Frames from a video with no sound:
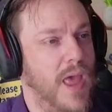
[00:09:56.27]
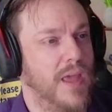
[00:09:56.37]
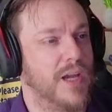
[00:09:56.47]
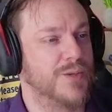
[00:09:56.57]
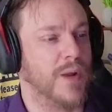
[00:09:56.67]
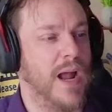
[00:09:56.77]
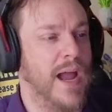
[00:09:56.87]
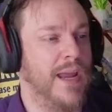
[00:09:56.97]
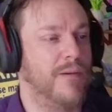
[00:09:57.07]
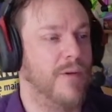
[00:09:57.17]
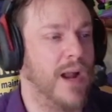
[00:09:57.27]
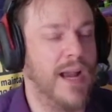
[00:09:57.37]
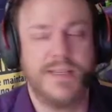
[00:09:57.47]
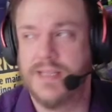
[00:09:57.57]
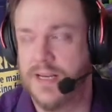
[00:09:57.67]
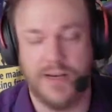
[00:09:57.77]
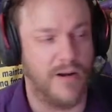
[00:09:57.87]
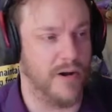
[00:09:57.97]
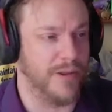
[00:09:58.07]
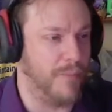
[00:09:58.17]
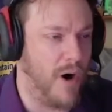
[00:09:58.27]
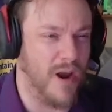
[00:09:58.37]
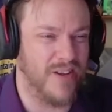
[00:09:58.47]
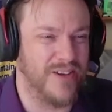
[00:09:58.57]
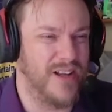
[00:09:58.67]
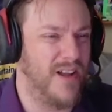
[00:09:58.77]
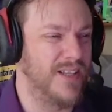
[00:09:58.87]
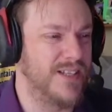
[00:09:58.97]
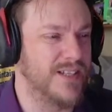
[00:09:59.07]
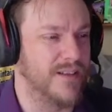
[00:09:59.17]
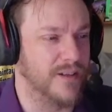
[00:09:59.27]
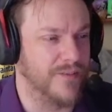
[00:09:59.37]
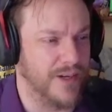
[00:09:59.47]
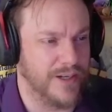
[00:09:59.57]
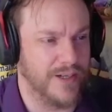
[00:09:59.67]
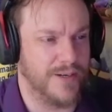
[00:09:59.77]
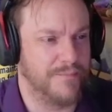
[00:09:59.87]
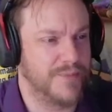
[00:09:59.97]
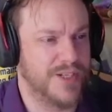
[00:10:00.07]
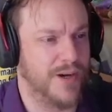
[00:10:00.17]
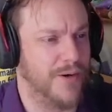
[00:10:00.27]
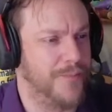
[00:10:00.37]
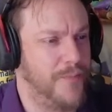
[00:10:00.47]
Because when I did it on the model, I was like, oh, this doesn't look very good. So,